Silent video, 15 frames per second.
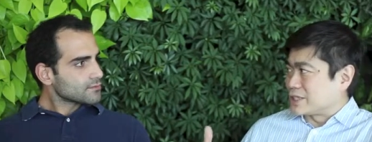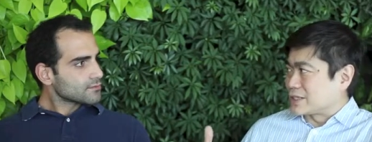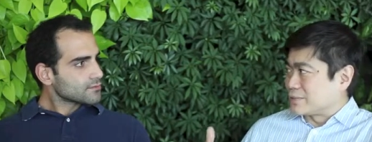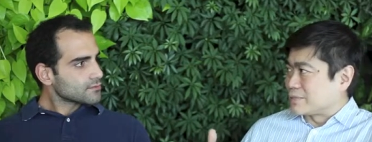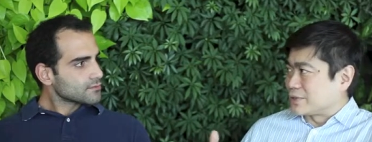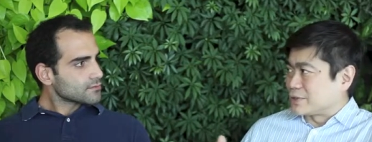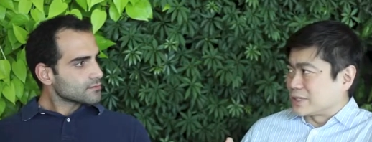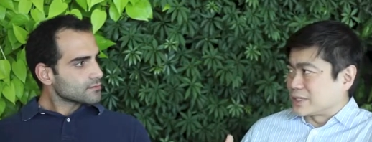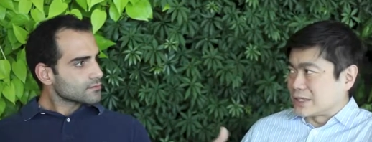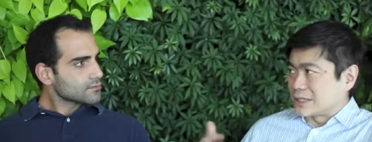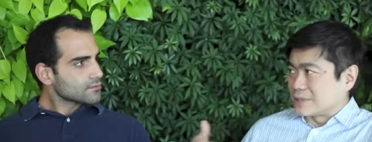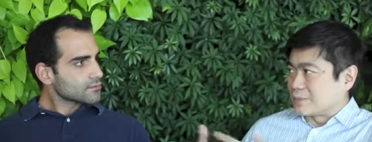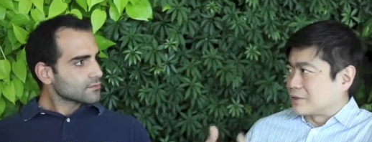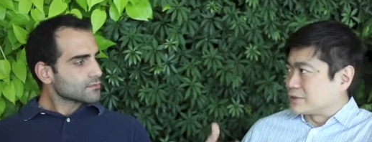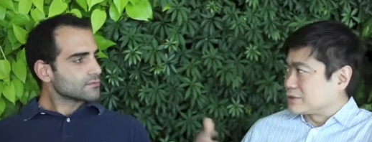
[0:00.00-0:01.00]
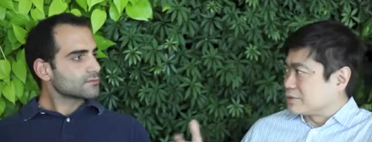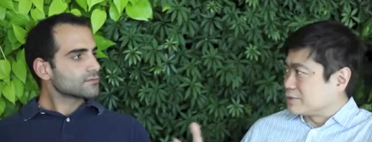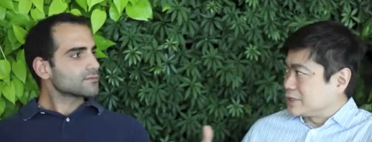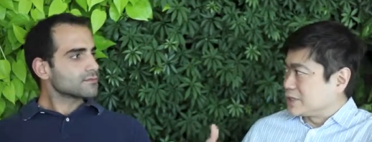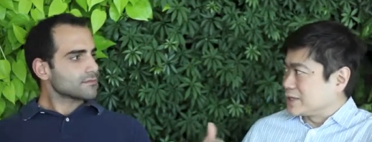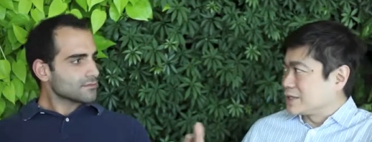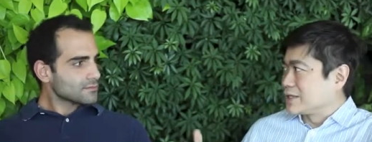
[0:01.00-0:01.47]
Speaker 1: key component, and I'm also
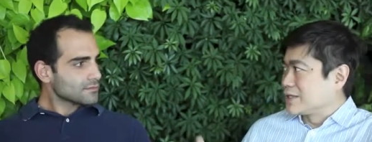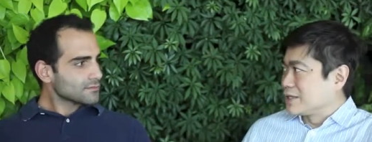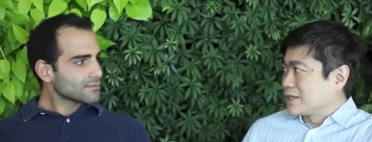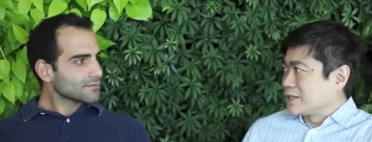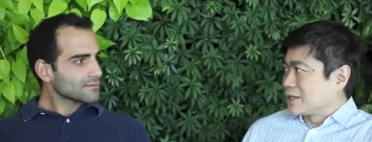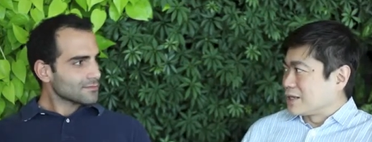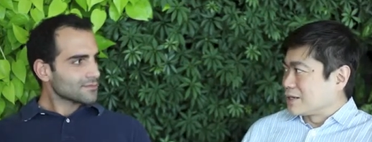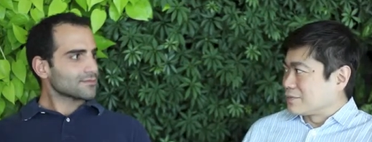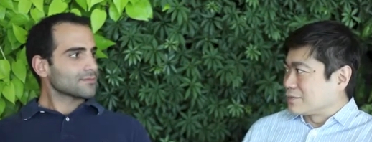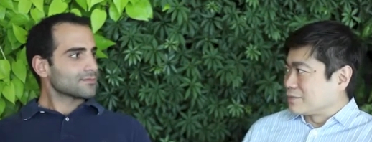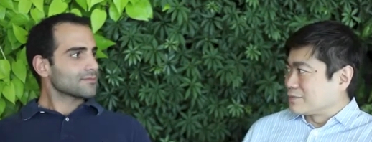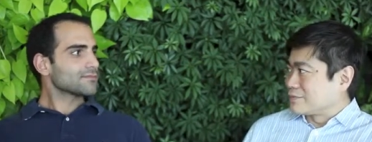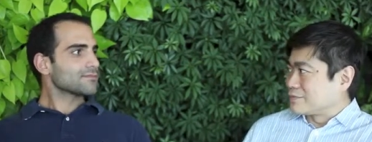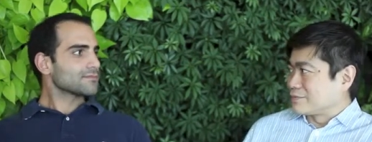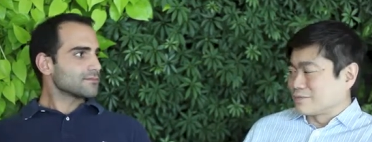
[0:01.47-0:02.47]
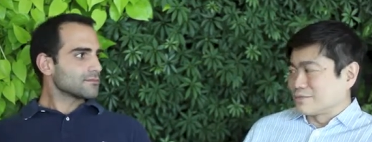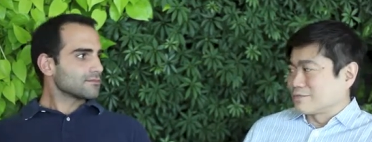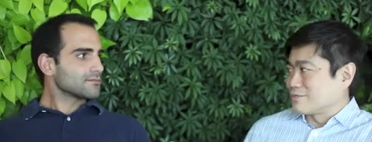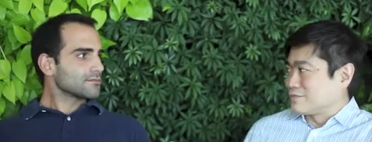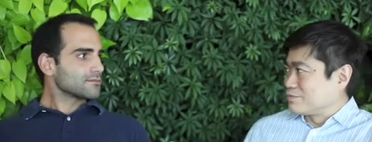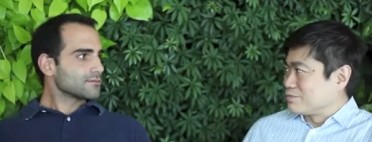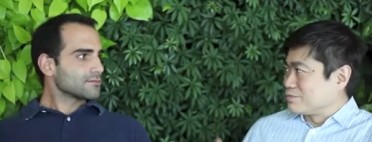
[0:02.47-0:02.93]
meeting um,
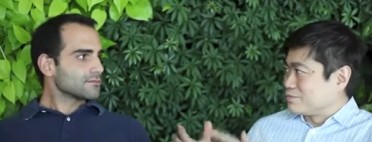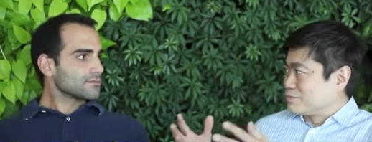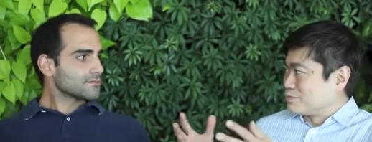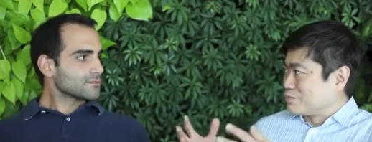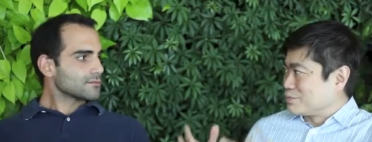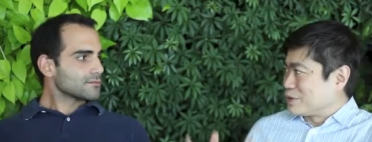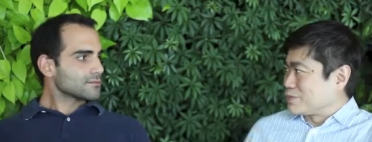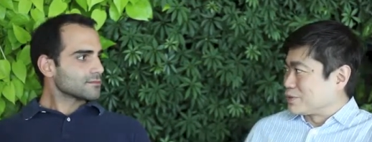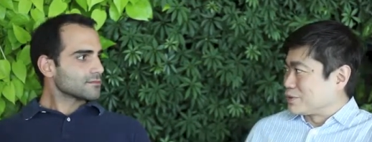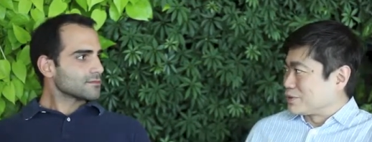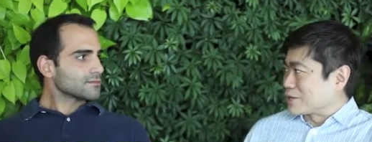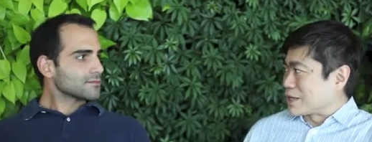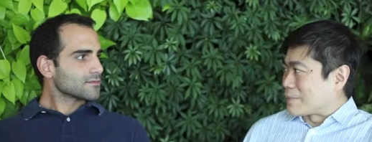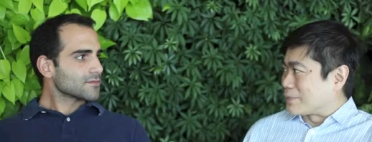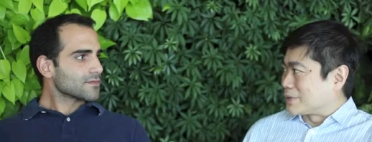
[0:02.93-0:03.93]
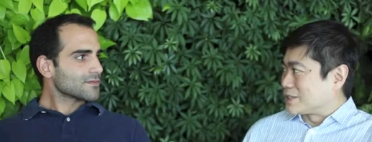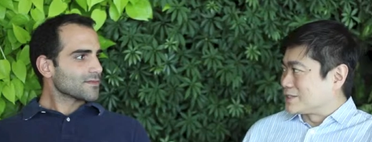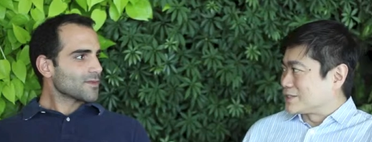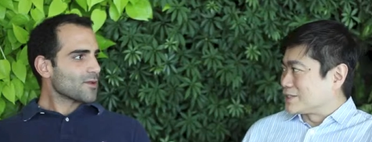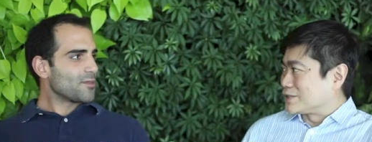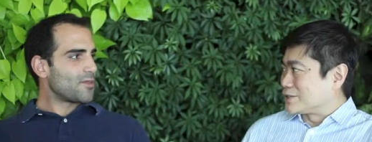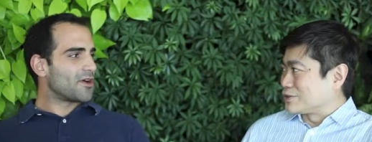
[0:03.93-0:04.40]
local
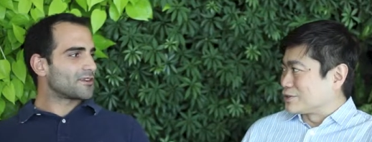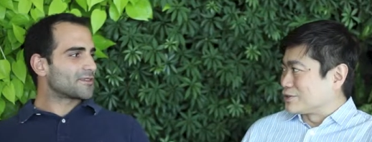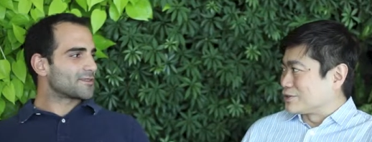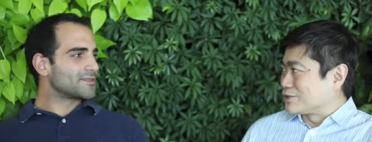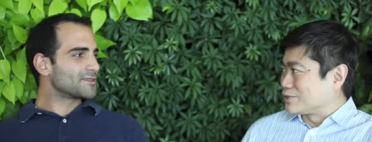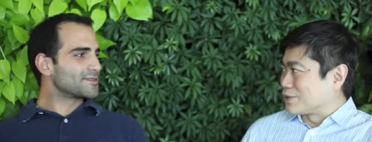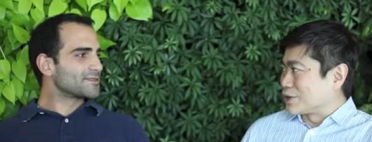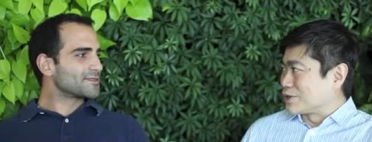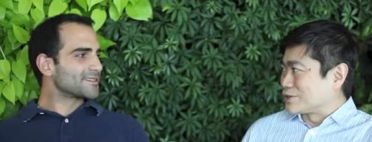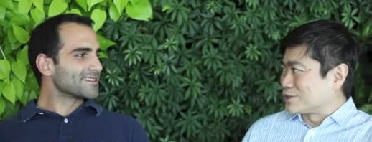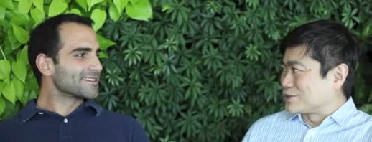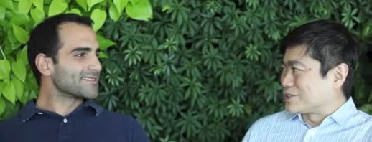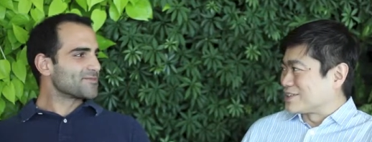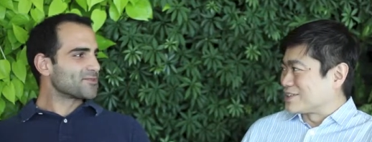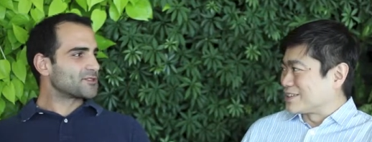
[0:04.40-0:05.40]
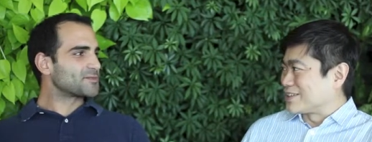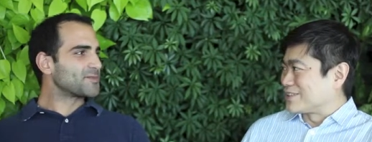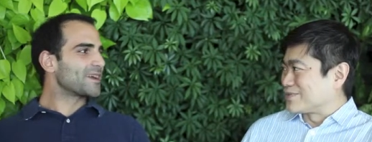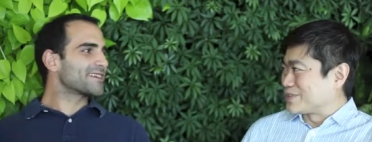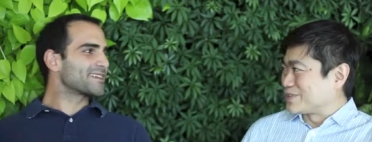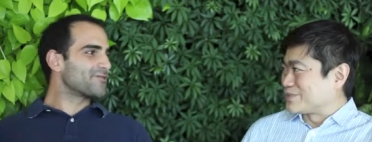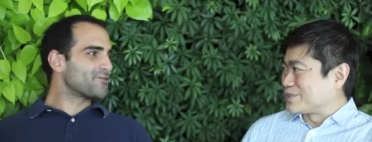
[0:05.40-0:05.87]
companies here. Partners. Partners.
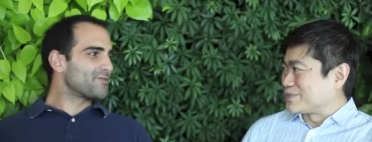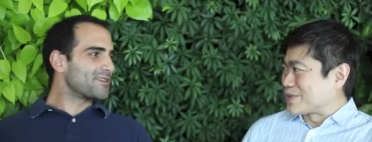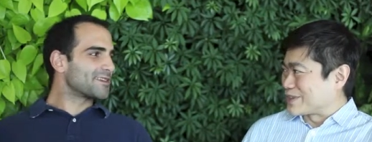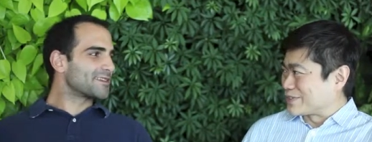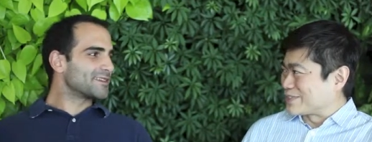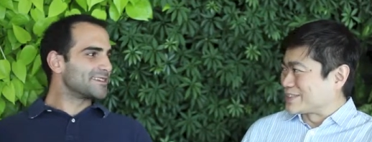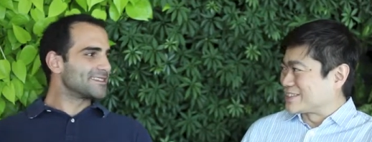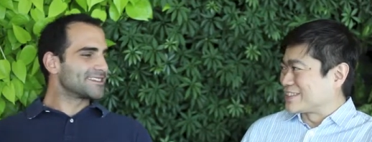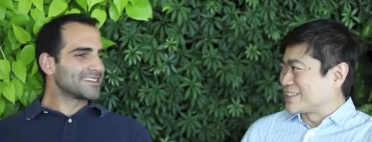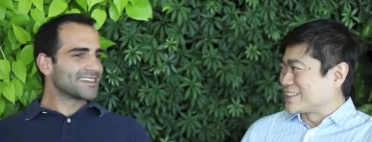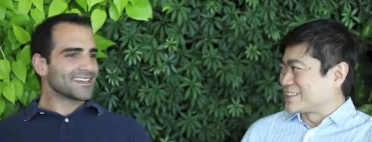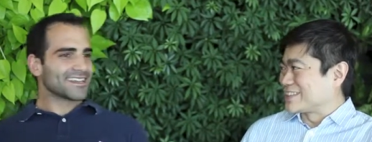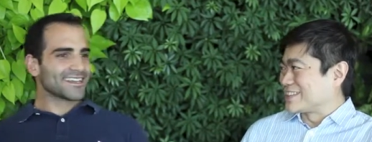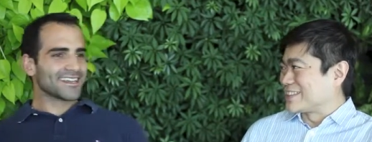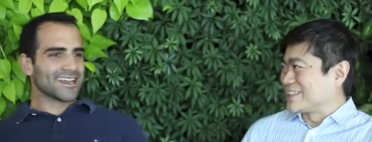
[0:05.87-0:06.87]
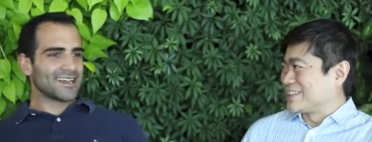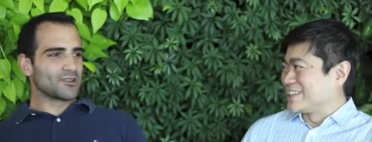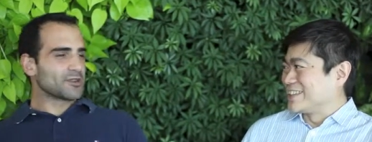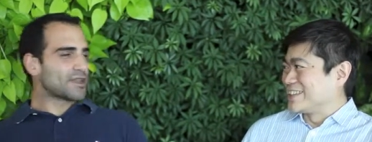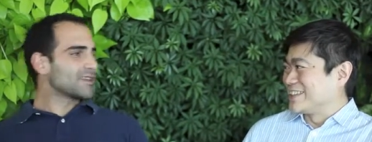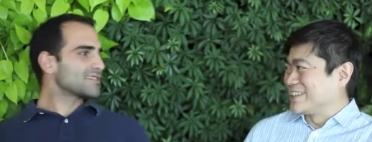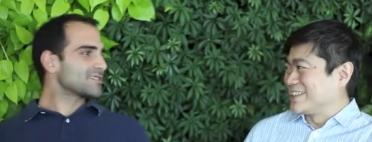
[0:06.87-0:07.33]
Prospective yeah. partners. Yes. Can
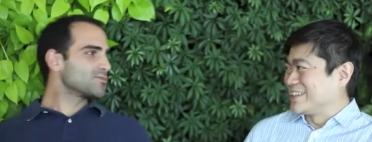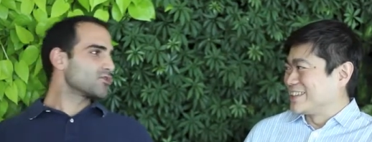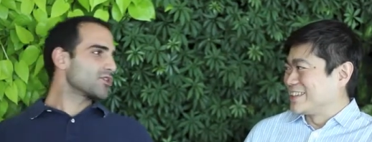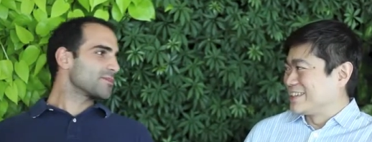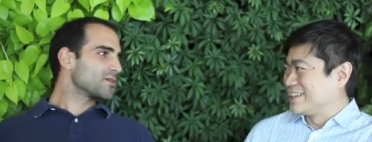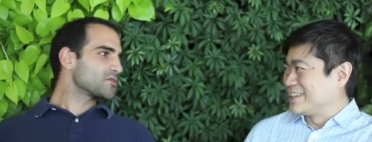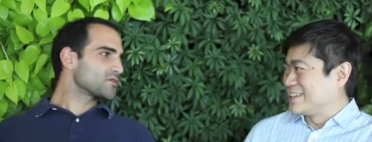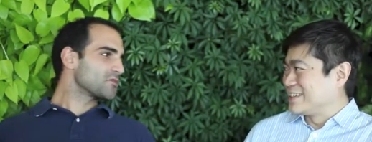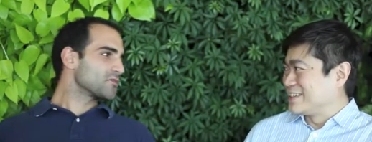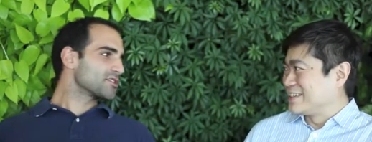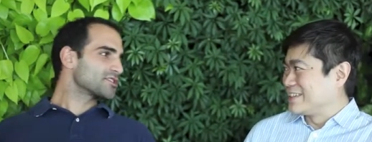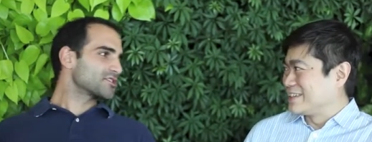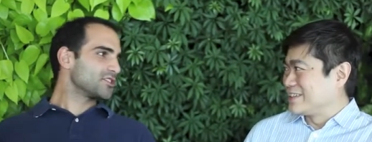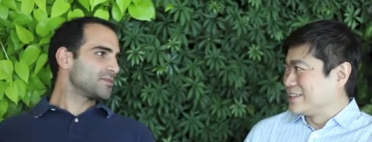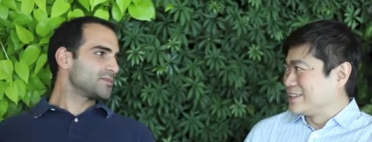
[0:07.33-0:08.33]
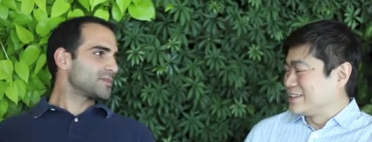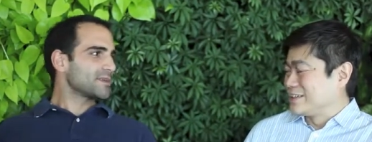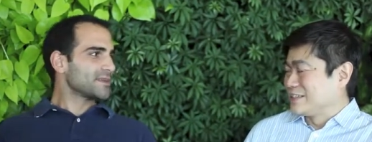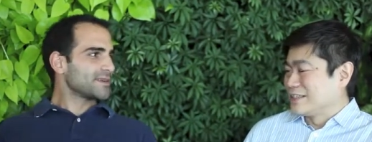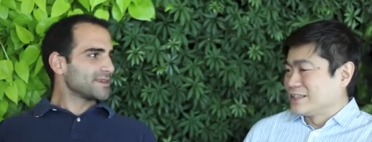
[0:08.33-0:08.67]
you tell
Speaker 2: us more about the workshop?